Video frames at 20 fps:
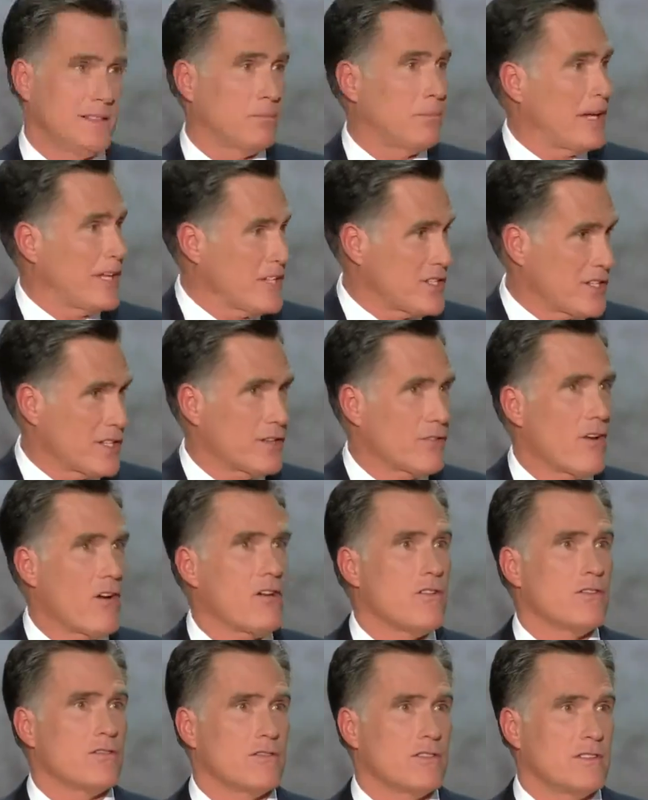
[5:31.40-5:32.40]
a place of their
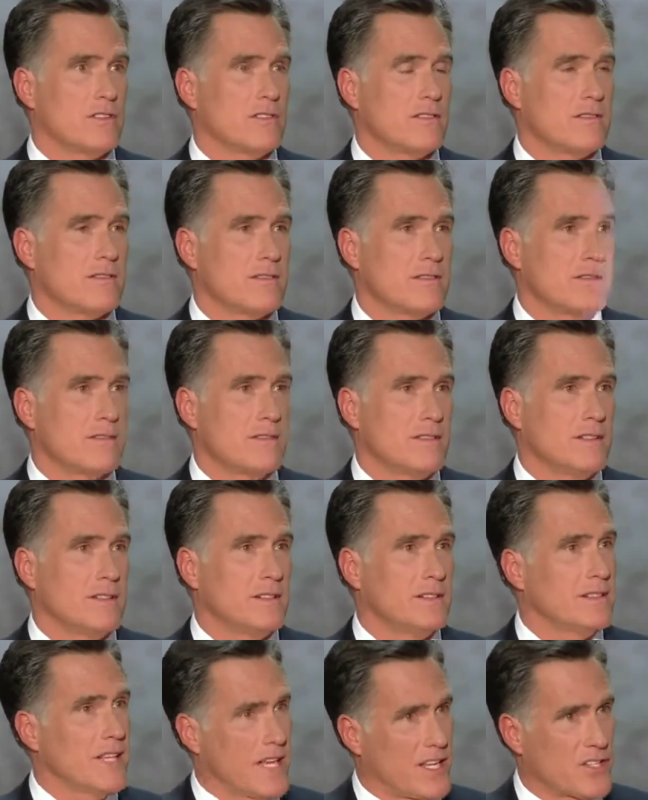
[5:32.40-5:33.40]
own.
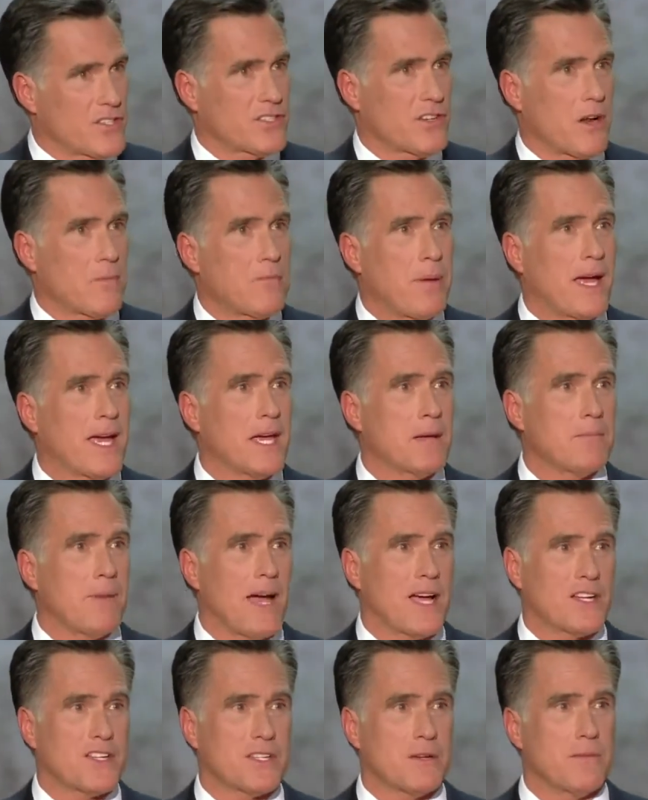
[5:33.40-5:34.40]
They could start paying
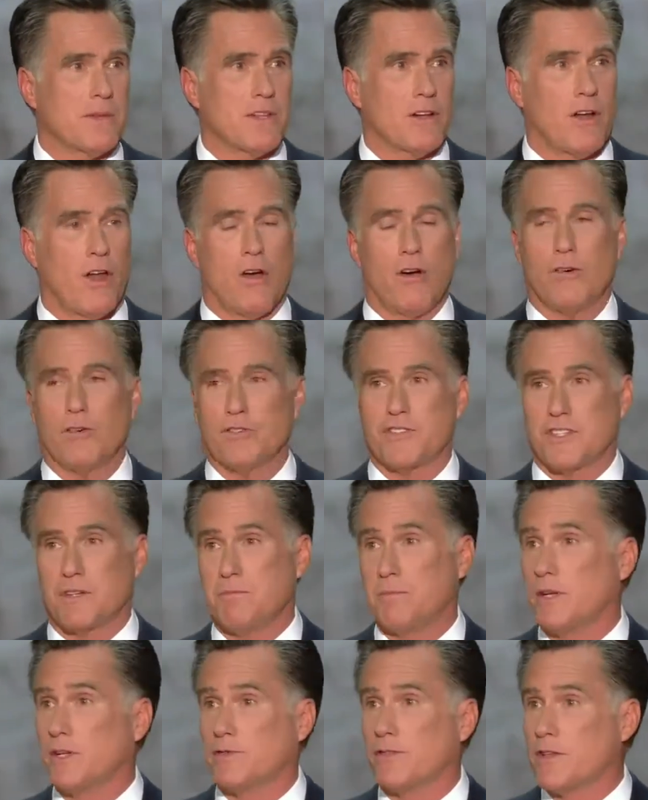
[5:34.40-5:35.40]
back some of their loans
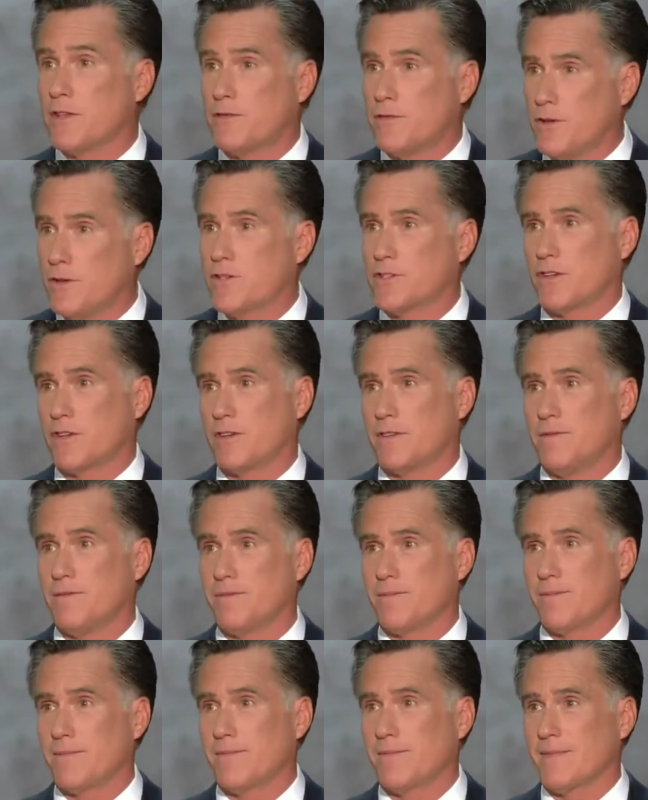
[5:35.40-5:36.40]
and build for the future.
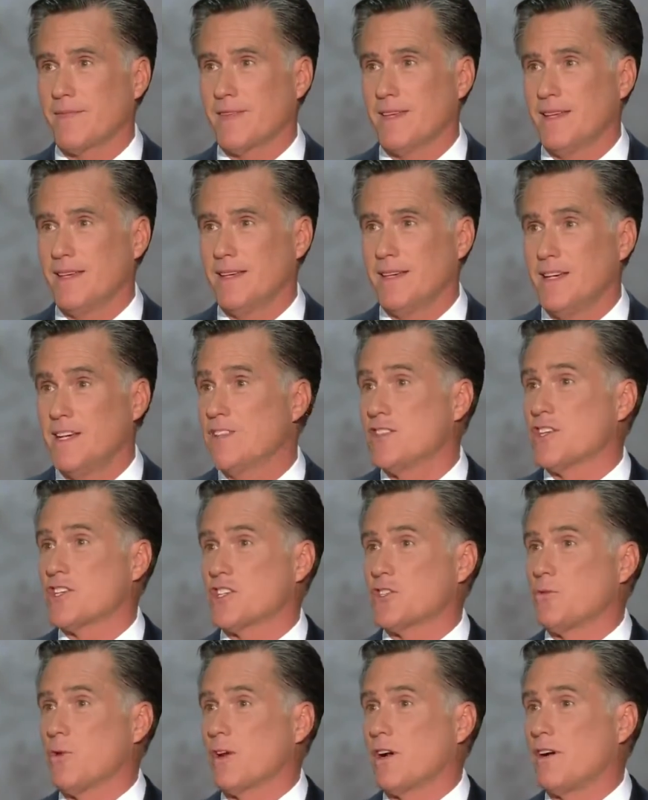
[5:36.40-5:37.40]

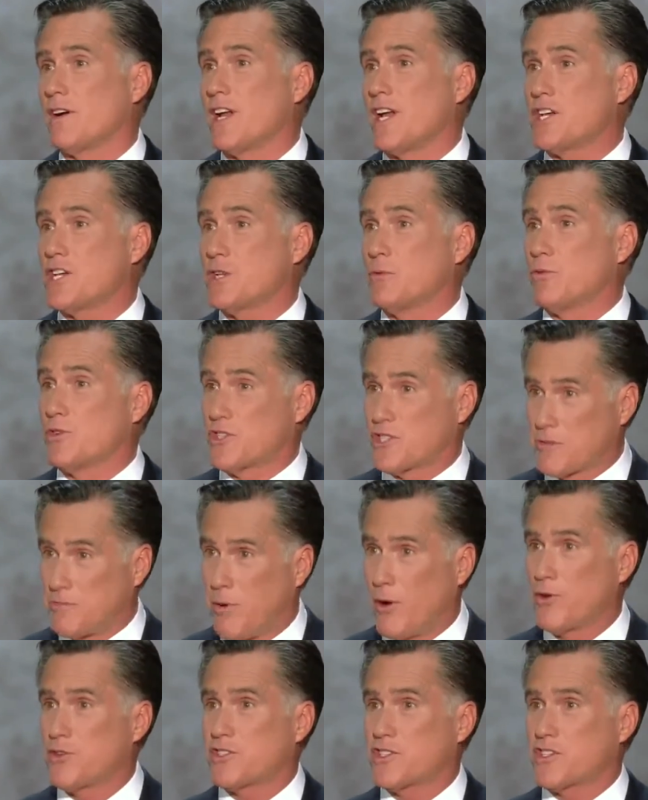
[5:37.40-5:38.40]
This is when our nation was
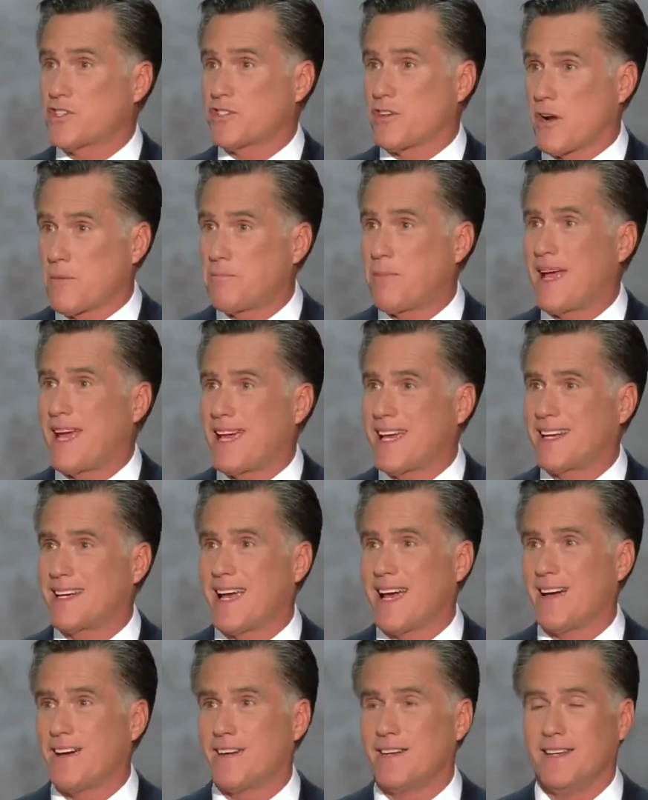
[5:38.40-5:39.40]
supposed to start
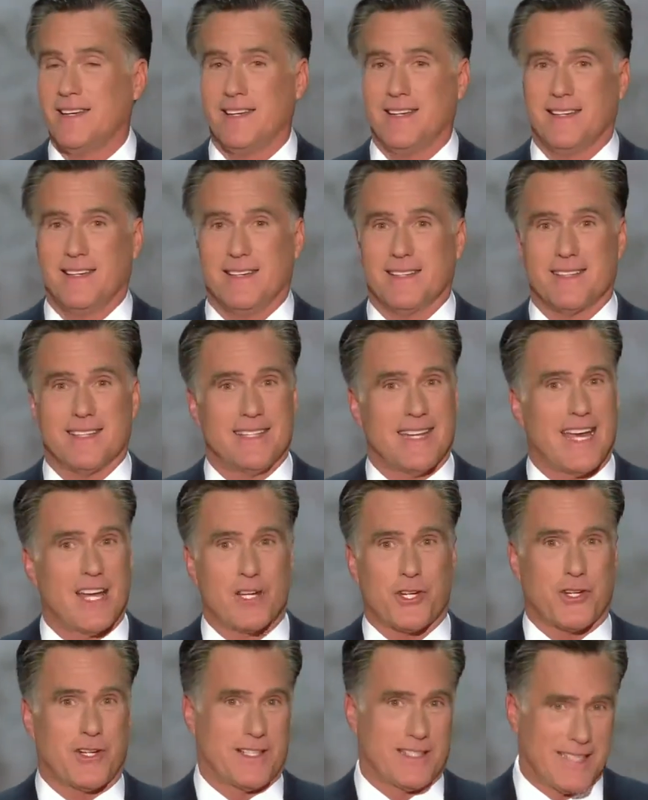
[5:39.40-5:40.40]
paying down the
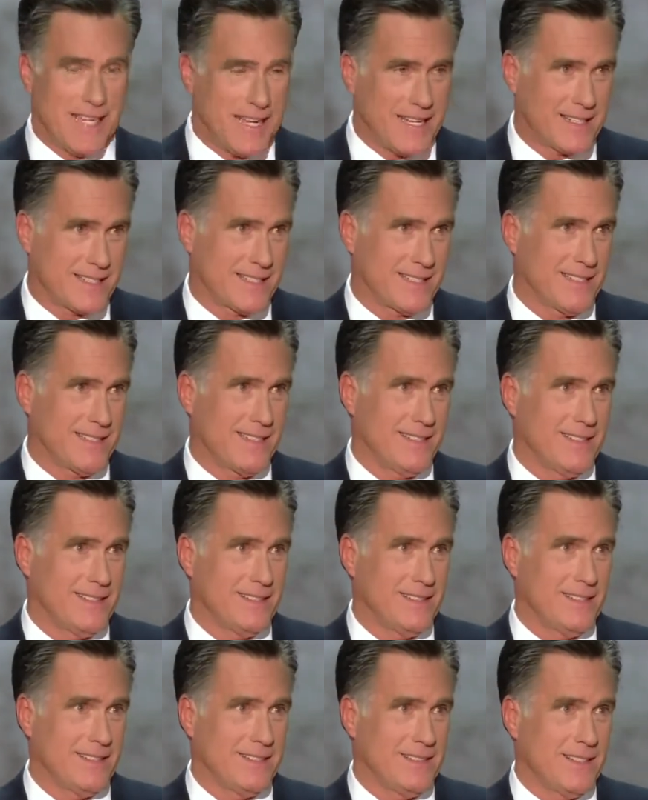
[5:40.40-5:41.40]
national debt
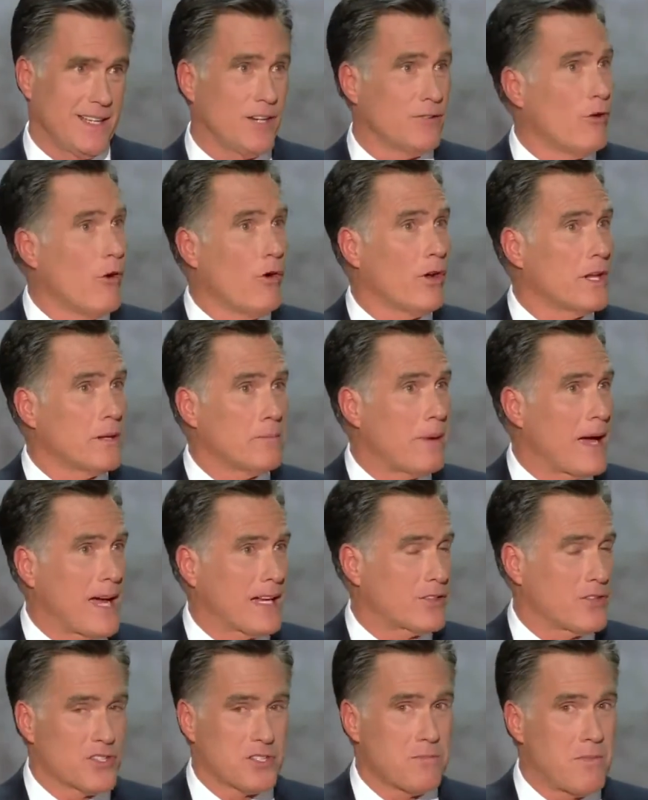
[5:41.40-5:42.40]
and rolling
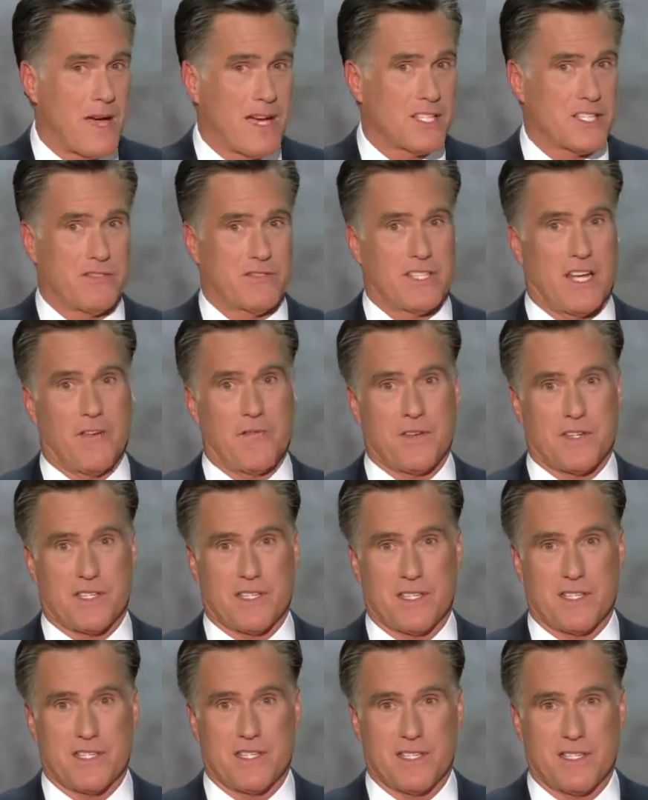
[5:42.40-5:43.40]
back those massive
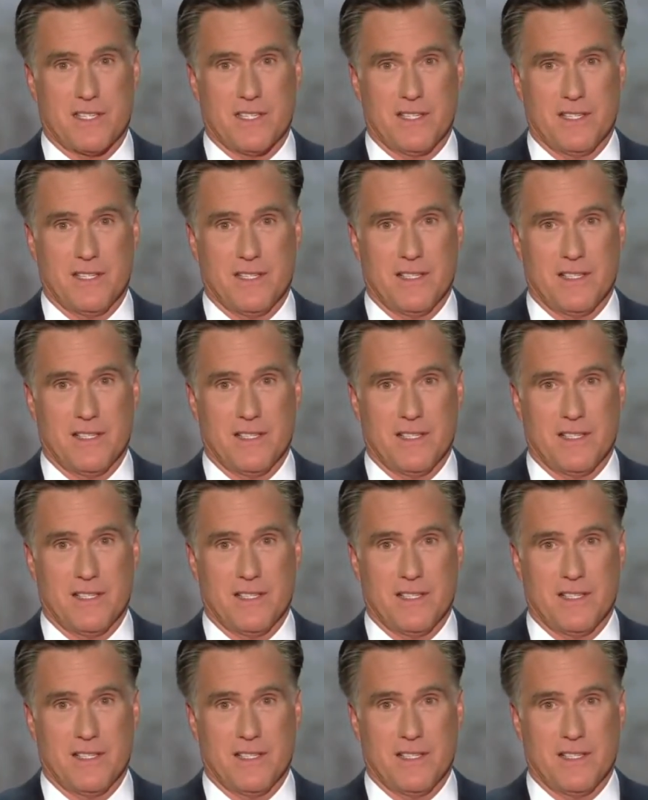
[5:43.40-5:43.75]
deficits.